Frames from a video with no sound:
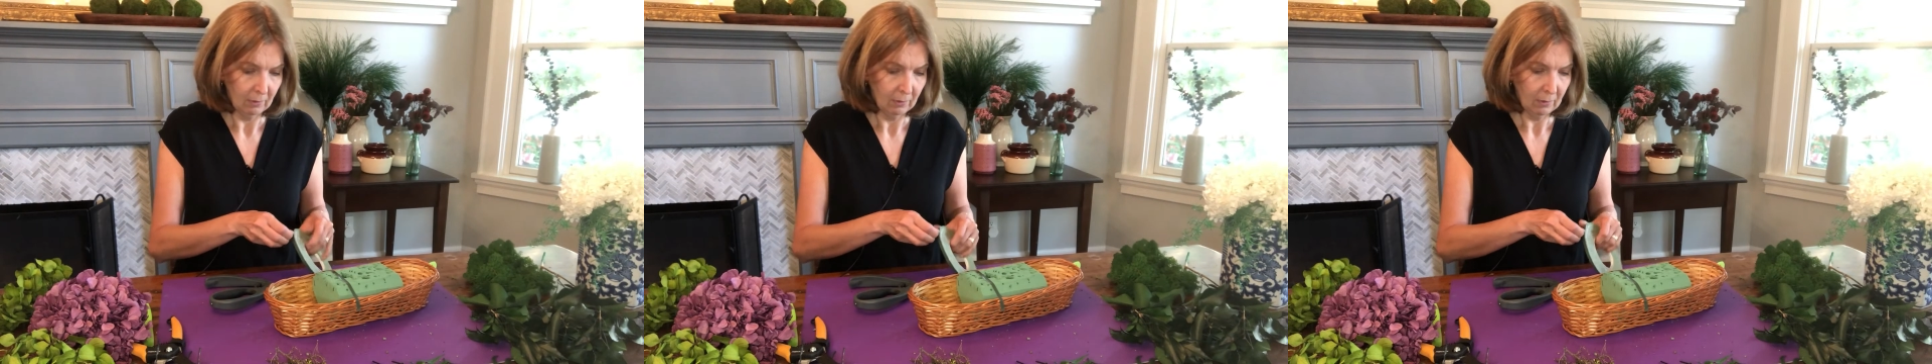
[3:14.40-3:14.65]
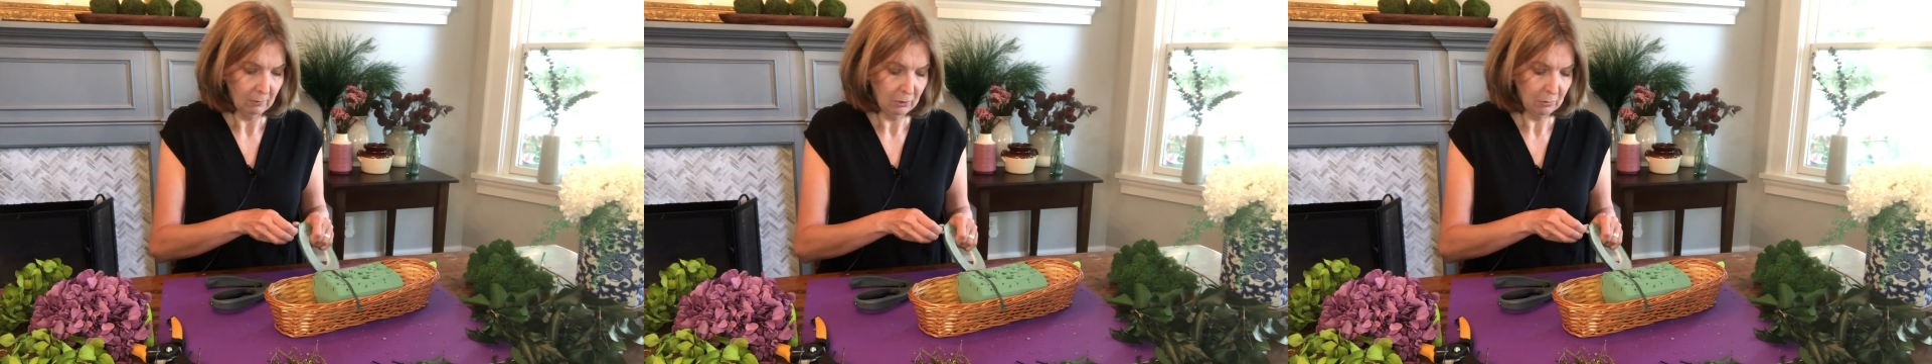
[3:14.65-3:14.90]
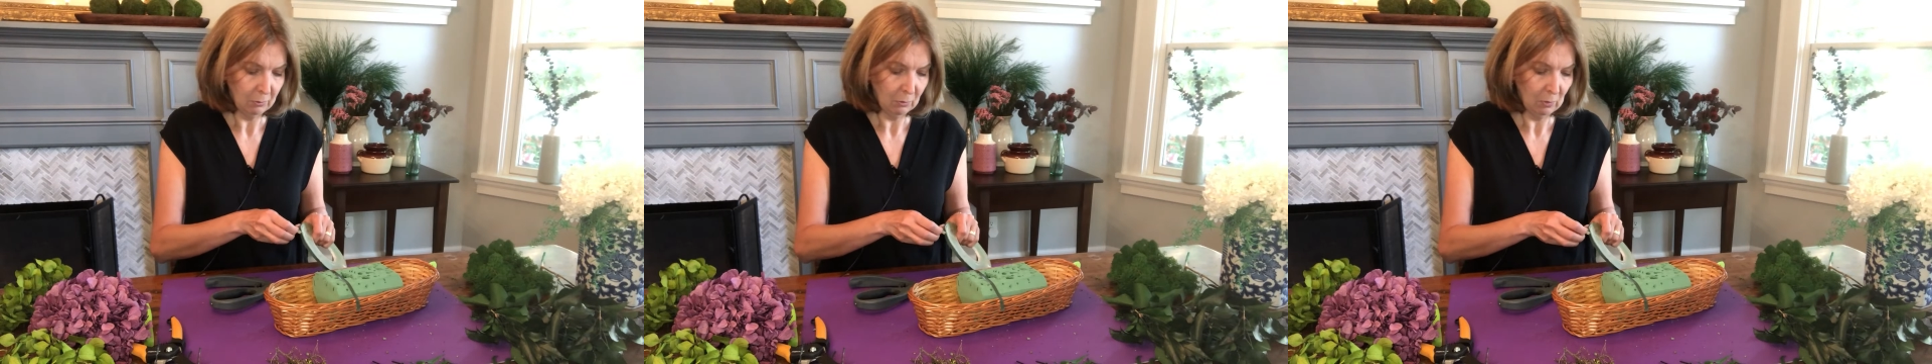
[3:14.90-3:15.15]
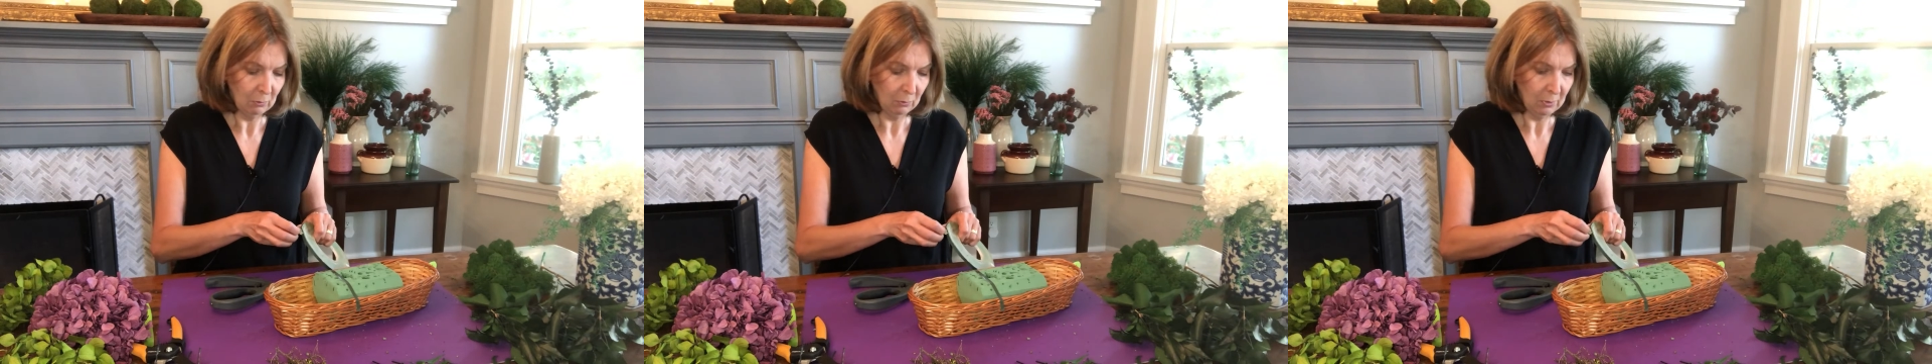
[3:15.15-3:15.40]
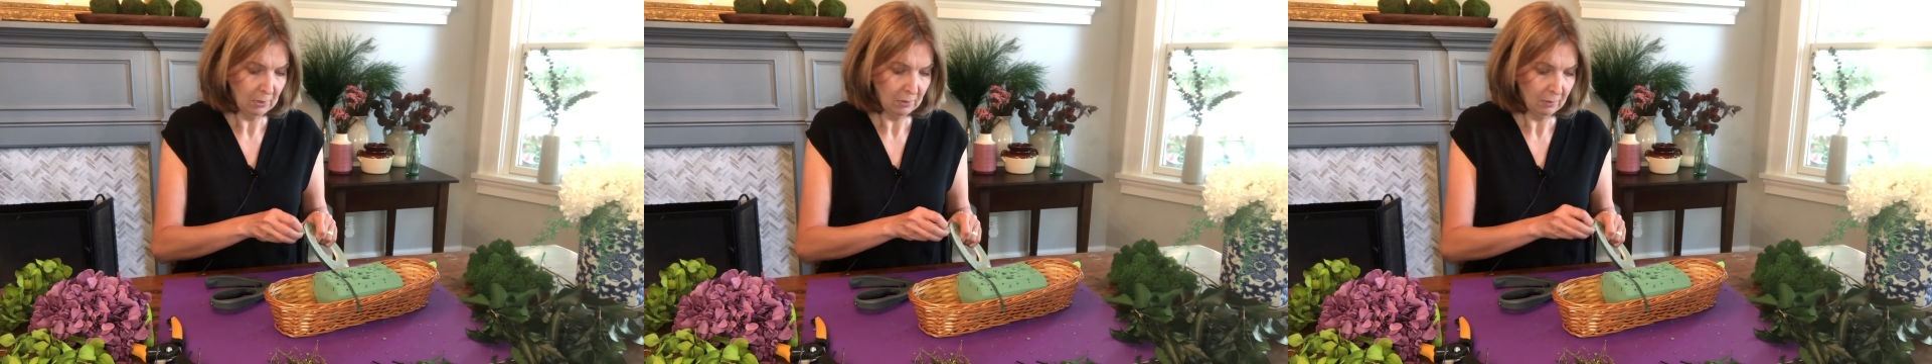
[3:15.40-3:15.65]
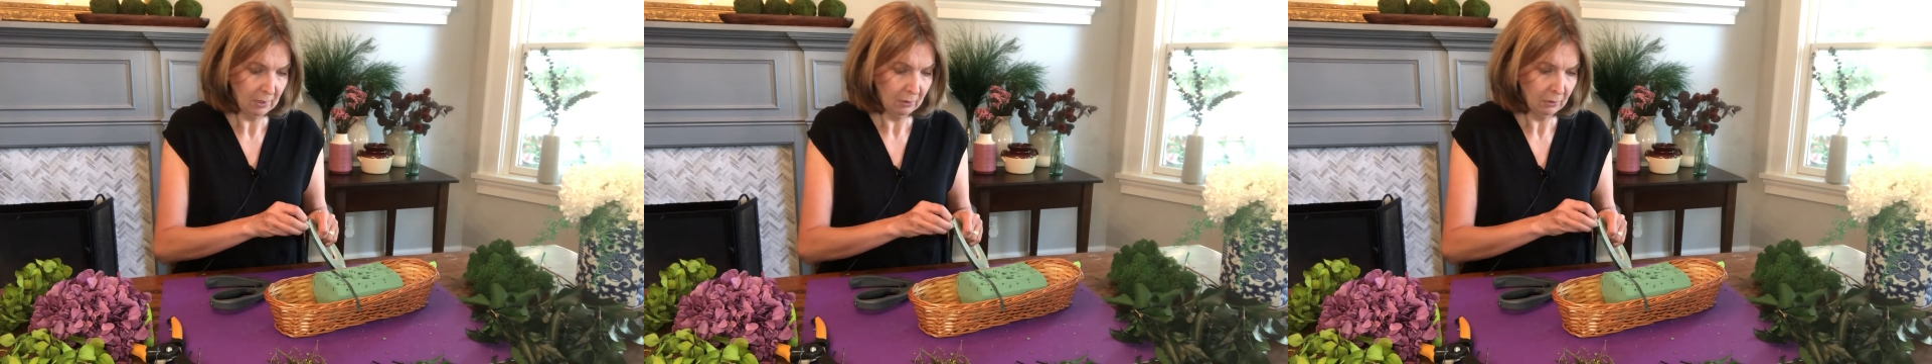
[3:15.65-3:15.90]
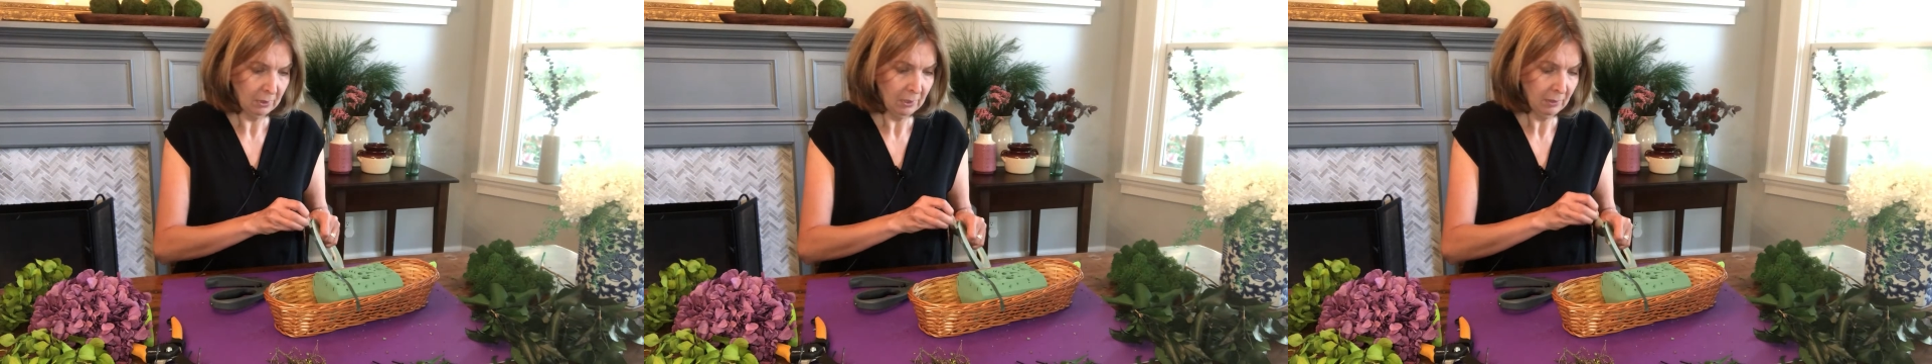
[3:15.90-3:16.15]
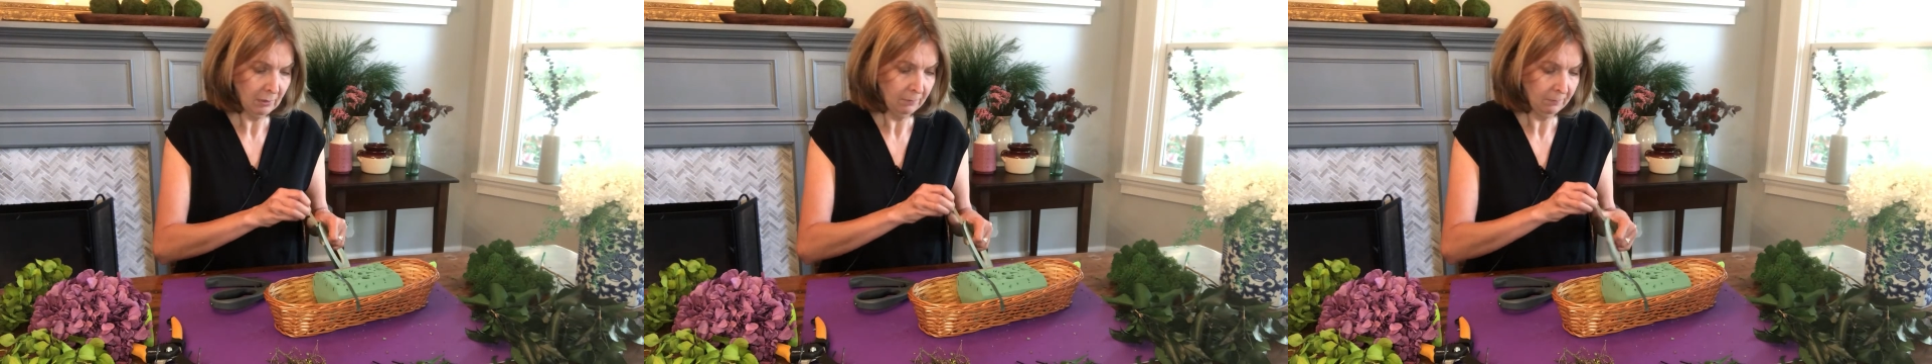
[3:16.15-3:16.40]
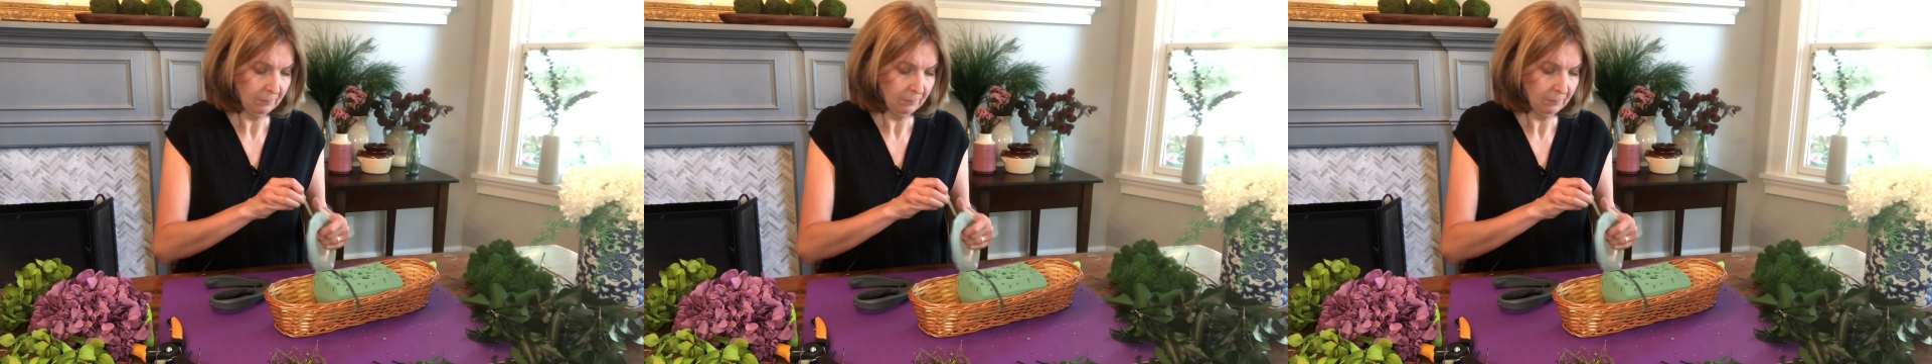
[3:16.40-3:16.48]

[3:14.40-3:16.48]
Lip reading: Let me just put one more piece of that on here.